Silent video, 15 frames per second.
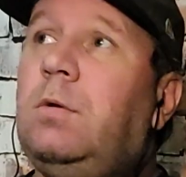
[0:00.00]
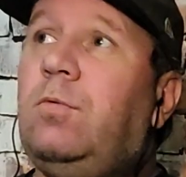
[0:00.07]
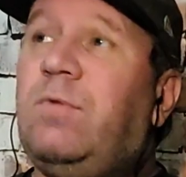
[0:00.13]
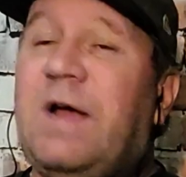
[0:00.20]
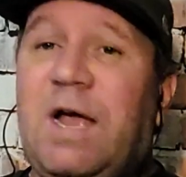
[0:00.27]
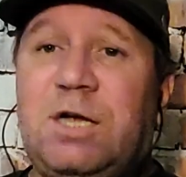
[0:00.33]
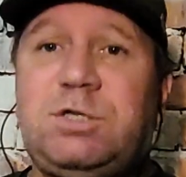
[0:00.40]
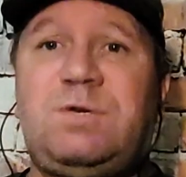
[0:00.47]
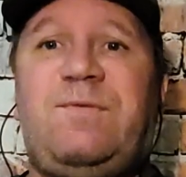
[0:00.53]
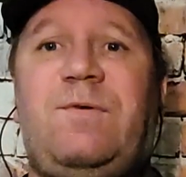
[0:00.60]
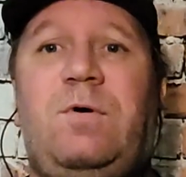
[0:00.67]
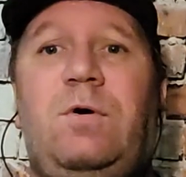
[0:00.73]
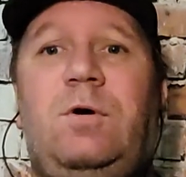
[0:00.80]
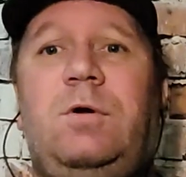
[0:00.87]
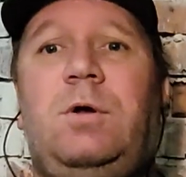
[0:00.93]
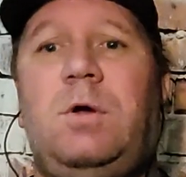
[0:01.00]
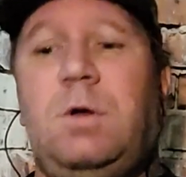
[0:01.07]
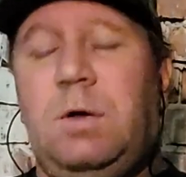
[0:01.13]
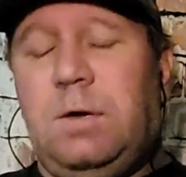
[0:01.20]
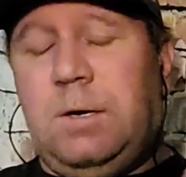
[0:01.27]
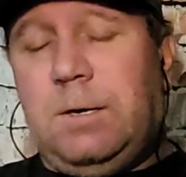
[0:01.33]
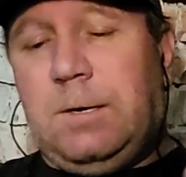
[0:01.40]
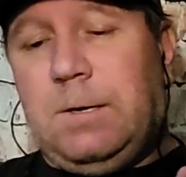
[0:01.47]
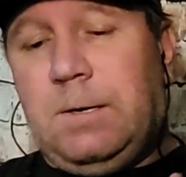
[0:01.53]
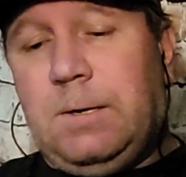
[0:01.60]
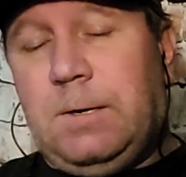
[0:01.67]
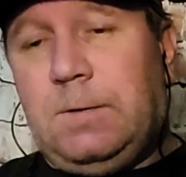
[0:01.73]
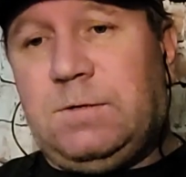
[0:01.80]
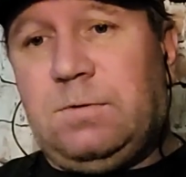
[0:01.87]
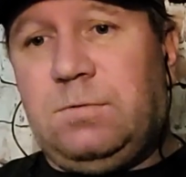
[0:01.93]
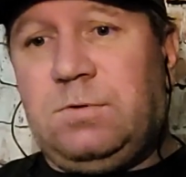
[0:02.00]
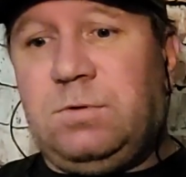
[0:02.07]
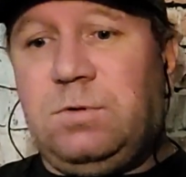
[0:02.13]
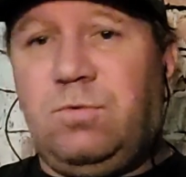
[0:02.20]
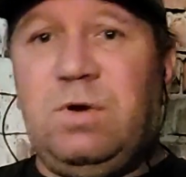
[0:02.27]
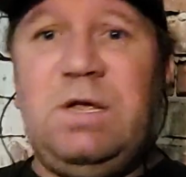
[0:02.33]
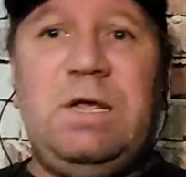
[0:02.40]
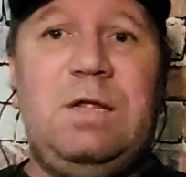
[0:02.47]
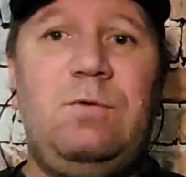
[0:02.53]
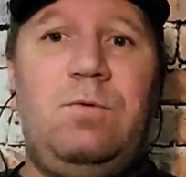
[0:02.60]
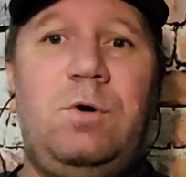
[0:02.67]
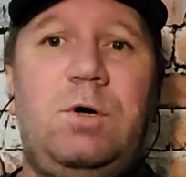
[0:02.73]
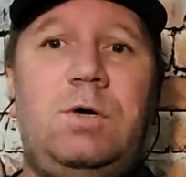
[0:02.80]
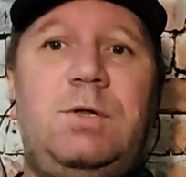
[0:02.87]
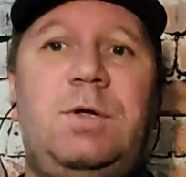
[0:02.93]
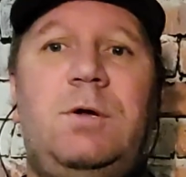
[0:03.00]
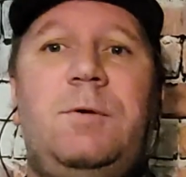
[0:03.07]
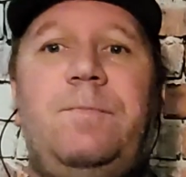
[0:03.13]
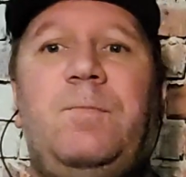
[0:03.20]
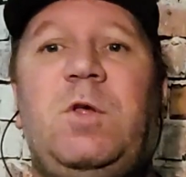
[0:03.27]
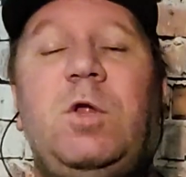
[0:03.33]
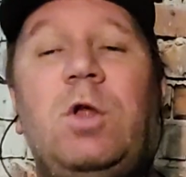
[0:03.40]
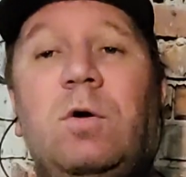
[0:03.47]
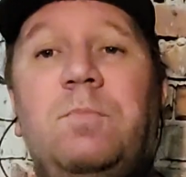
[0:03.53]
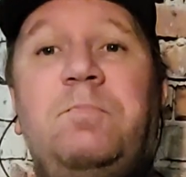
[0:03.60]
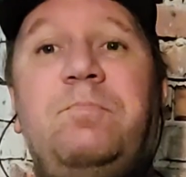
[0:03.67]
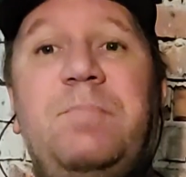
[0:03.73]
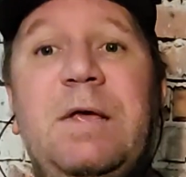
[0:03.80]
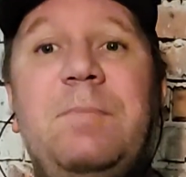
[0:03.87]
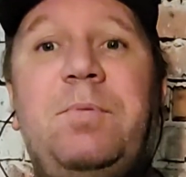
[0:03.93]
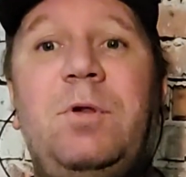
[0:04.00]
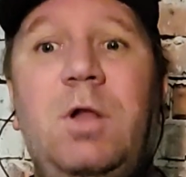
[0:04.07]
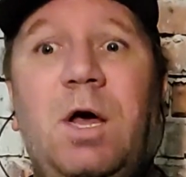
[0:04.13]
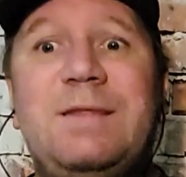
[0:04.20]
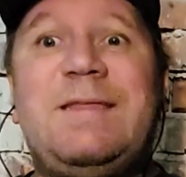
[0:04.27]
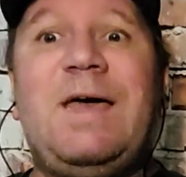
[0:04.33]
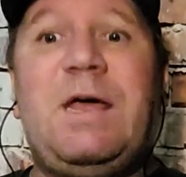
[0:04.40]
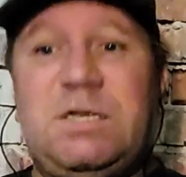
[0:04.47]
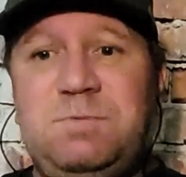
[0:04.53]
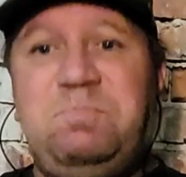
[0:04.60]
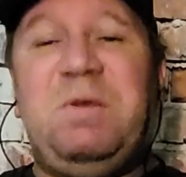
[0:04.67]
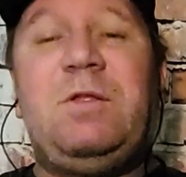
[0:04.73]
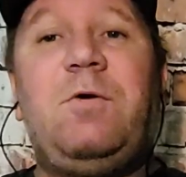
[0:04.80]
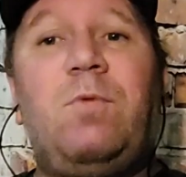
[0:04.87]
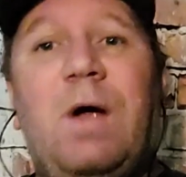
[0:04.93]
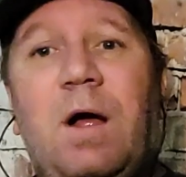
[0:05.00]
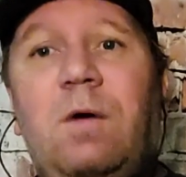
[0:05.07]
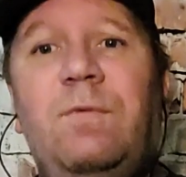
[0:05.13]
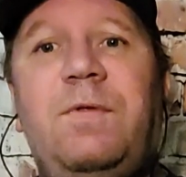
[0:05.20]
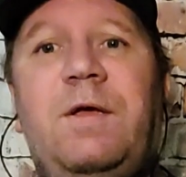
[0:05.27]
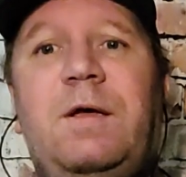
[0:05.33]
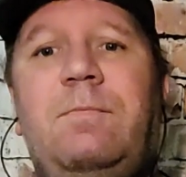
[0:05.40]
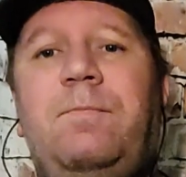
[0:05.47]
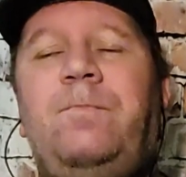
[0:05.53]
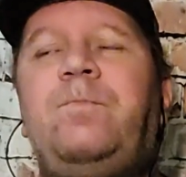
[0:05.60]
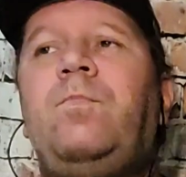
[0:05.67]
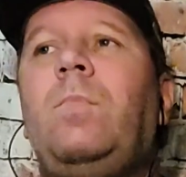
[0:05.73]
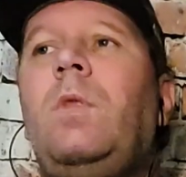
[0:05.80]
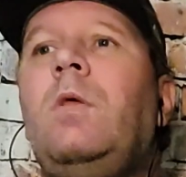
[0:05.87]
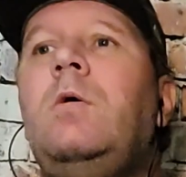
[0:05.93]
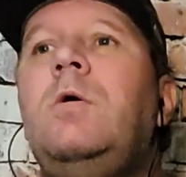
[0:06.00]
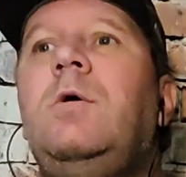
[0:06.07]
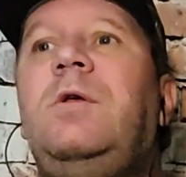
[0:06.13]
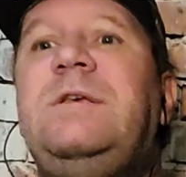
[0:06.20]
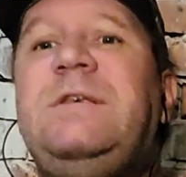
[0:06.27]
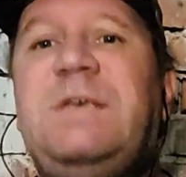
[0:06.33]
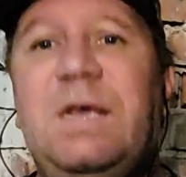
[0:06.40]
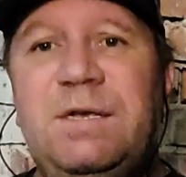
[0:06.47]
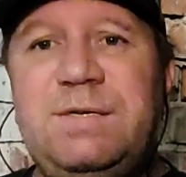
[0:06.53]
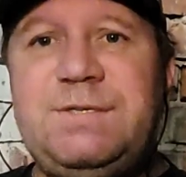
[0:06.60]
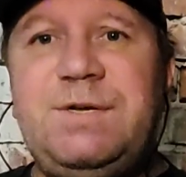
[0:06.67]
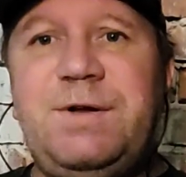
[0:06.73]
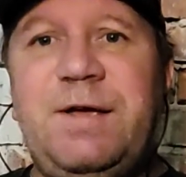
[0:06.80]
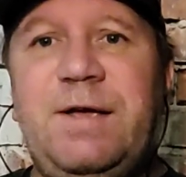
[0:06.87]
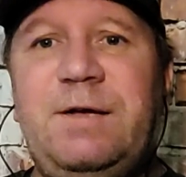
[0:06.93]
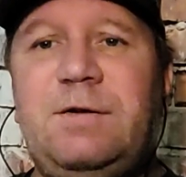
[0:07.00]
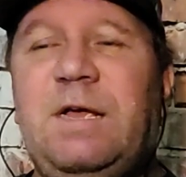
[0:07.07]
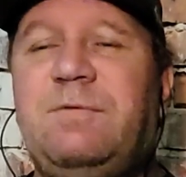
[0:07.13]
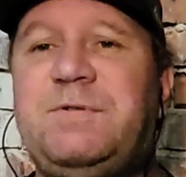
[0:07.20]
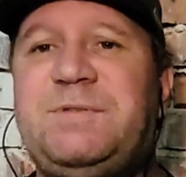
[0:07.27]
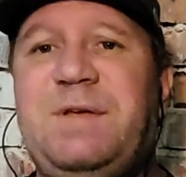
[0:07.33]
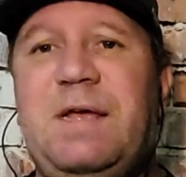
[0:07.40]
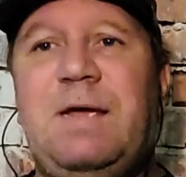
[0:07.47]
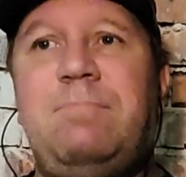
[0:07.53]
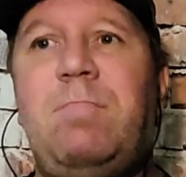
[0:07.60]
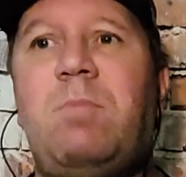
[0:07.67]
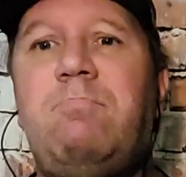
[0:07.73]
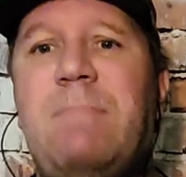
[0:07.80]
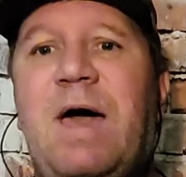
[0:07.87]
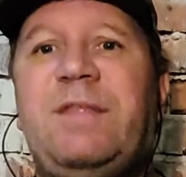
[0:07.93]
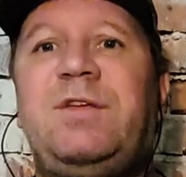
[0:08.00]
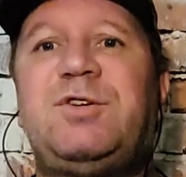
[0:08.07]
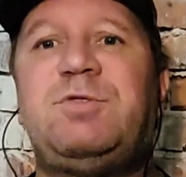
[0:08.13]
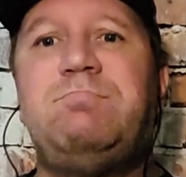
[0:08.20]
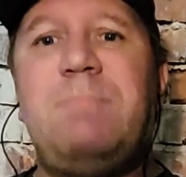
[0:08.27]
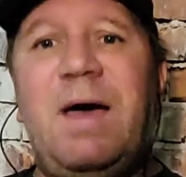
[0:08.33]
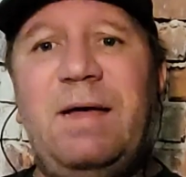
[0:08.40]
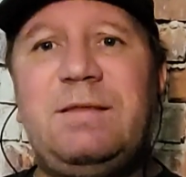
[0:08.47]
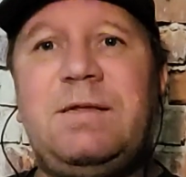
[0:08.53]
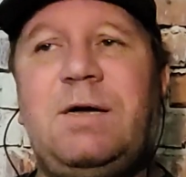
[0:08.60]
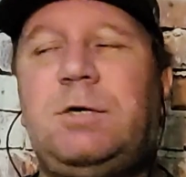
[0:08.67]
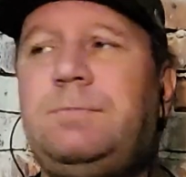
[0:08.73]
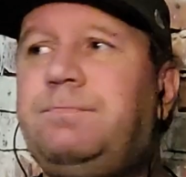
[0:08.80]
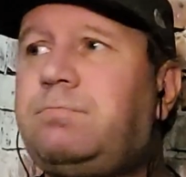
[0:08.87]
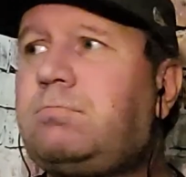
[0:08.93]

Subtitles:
Rashford, Greenwood, people like that has been around him. Yesterday, it was him, Matic, and Mata.